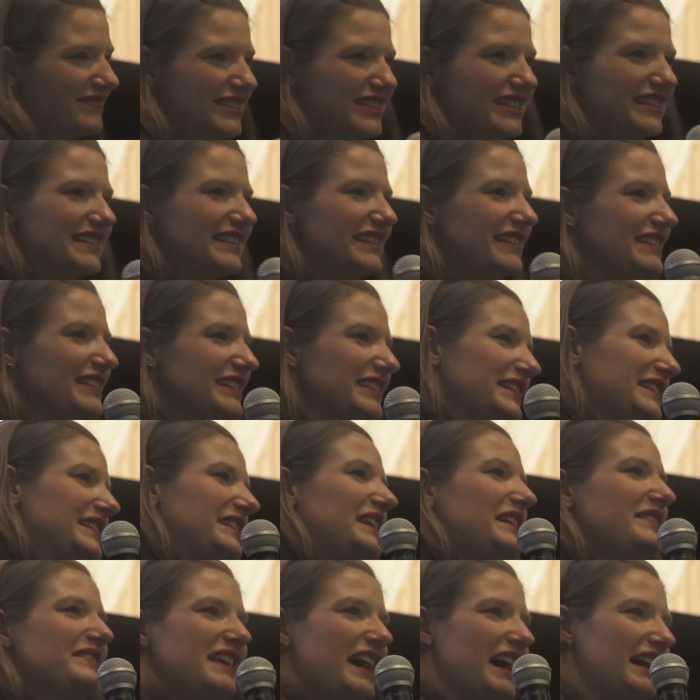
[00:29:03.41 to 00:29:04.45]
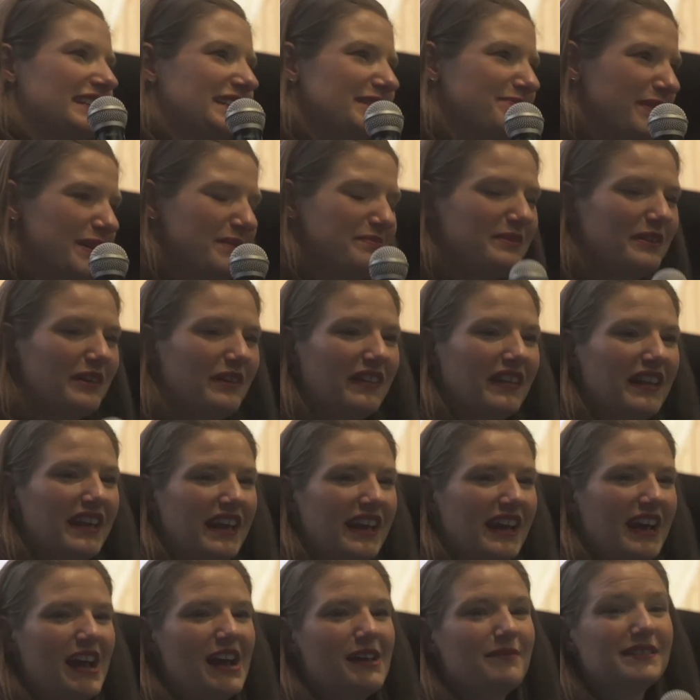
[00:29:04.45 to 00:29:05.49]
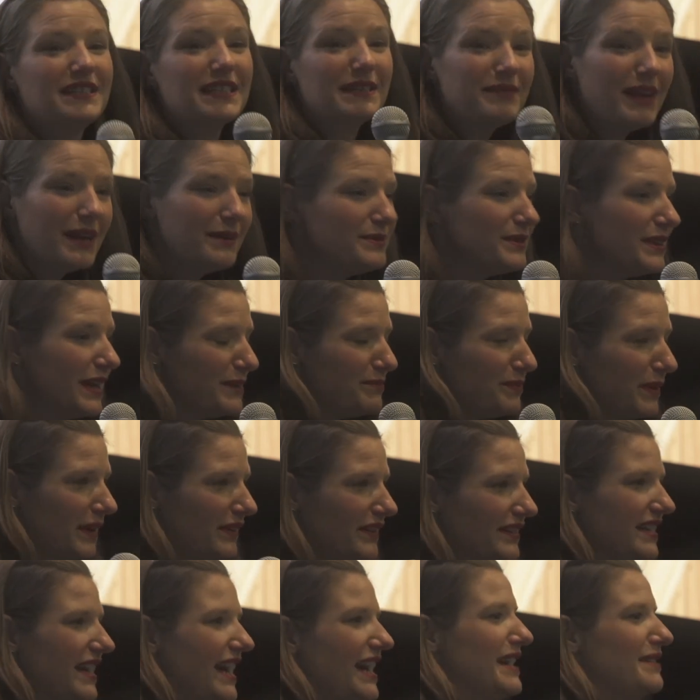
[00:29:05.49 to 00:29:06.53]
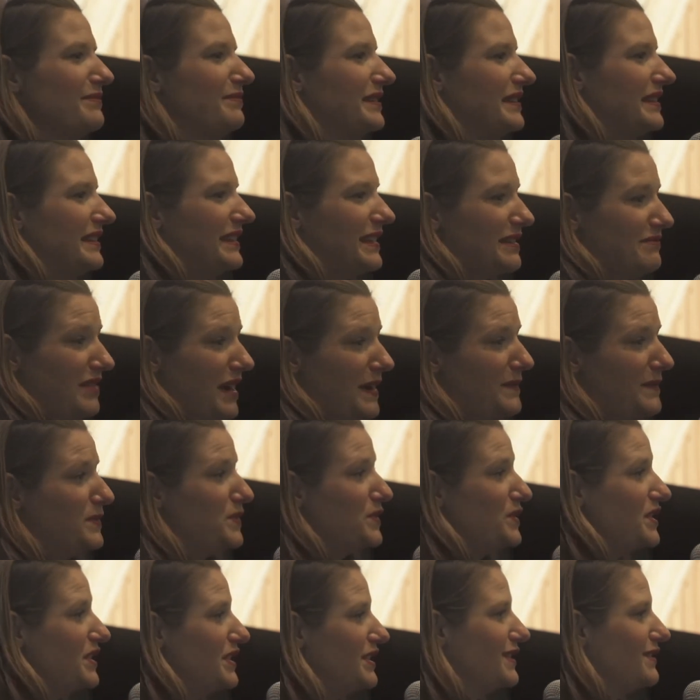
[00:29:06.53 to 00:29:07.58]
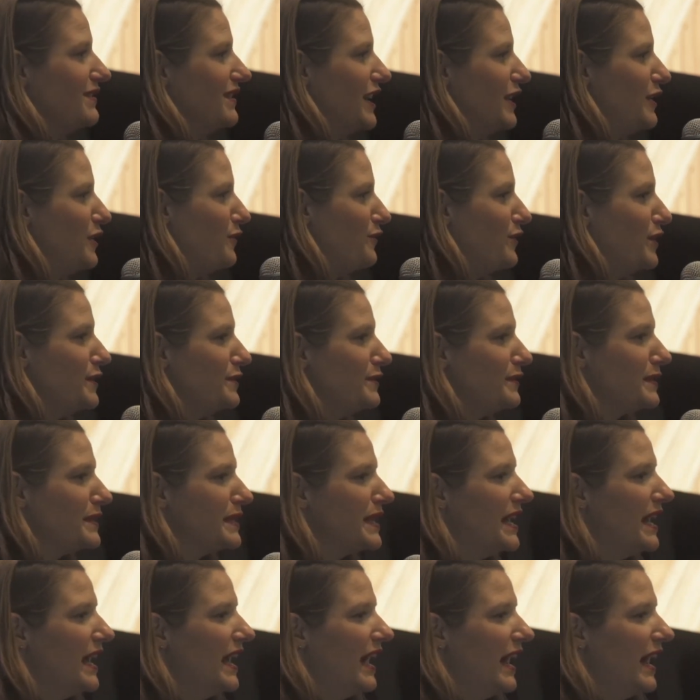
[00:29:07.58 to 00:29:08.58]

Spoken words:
Just go talk to people. Sometimes we had prototypes, sometimes we were just doing interviews.